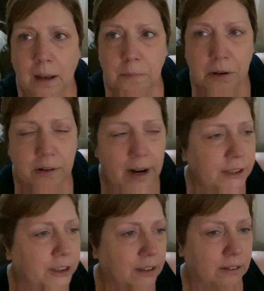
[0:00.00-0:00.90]
poor
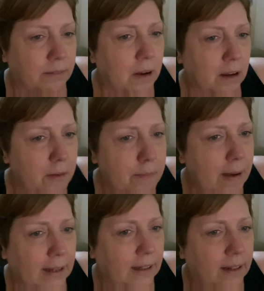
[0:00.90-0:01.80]
Ashley goes, I'm not coming
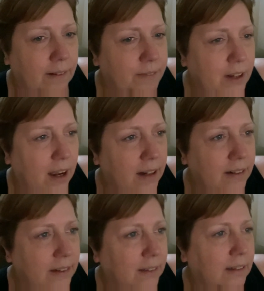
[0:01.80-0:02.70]
back here, I'm done.